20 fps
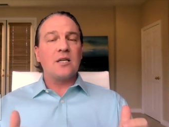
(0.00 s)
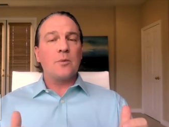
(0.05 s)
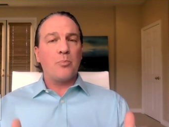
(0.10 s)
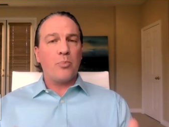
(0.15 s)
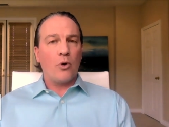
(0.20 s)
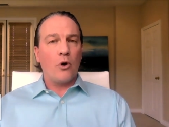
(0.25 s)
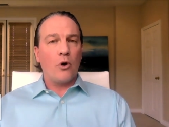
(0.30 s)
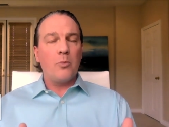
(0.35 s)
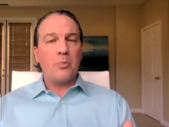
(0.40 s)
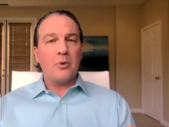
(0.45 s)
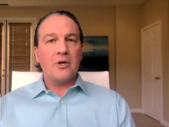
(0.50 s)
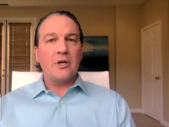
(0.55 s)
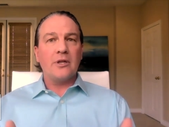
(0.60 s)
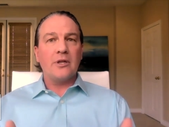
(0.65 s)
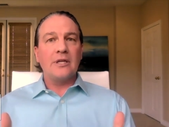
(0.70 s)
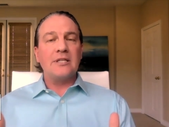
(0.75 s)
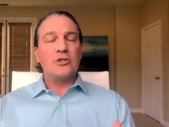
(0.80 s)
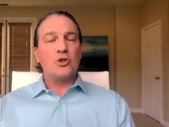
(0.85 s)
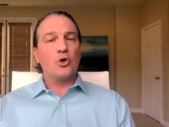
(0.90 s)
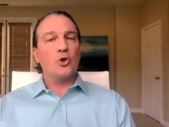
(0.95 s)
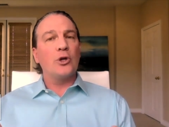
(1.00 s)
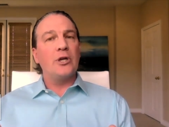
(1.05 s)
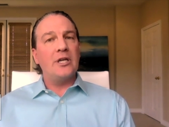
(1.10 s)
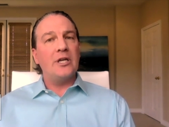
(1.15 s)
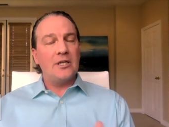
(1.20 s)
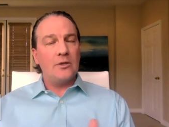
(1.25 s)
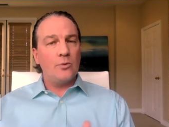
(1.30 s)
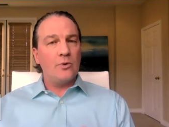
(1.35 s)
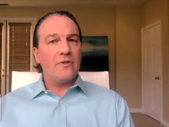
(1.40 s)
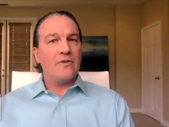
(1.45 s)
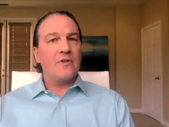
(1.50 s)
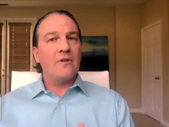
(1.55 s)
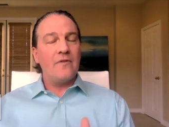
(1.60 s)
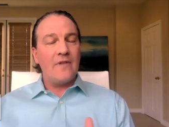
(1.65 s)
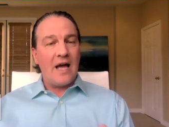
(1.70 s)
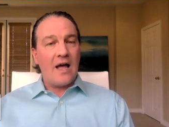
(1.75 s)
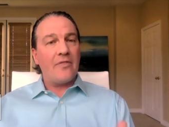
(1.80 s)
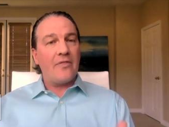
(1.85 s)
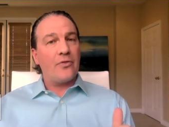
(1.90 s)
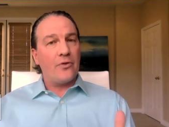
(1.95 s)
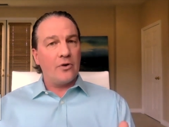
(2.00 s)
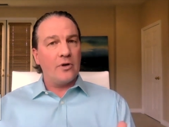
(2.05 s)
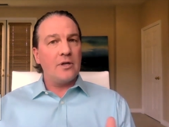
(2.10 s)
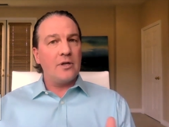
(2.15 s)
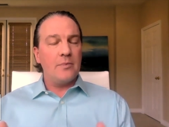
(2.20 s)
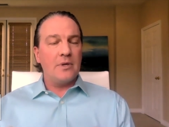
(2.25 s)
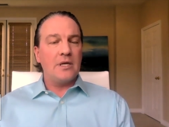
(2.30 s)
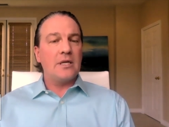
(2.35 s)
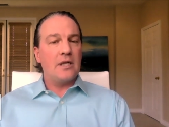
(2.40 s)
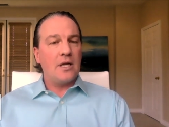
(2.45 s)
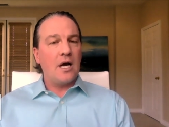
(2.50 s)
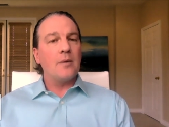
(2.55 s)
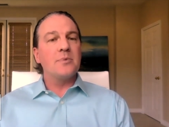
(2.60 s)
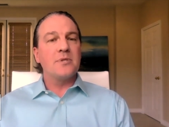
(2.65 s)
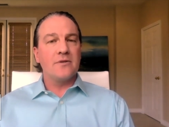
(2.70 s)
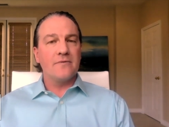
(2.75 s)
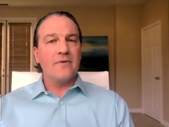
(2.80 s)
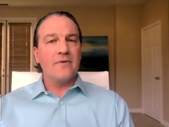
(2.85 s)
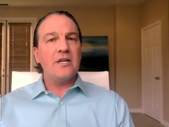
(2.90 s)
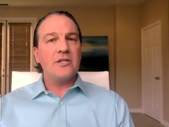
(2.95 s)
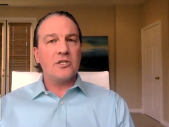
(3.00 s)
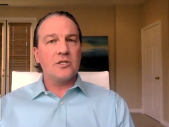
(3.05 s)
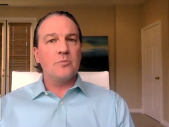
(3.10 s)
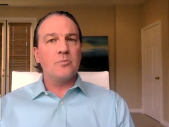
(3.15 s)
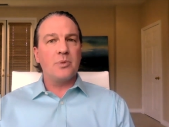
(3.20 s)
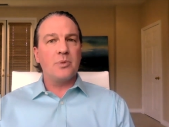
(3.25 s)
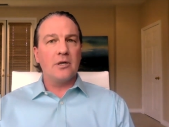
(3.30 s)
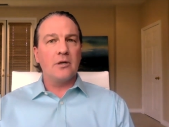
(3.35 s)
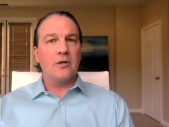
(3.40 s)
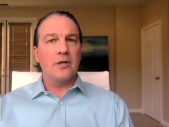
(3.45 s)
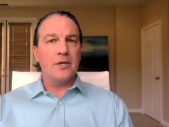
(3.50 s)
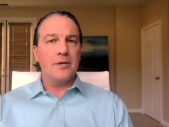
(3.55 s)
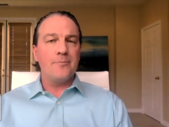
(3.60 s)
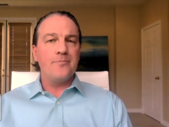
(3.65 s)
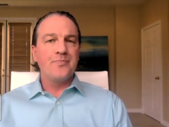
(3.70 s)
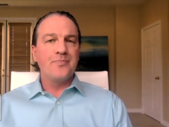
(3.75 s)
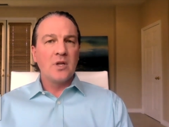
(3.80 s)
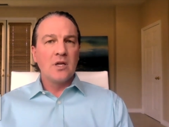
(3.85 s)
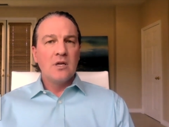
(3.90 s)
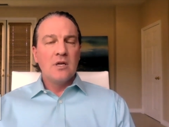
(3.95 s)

and appropriately treated within that 30 minute observation period,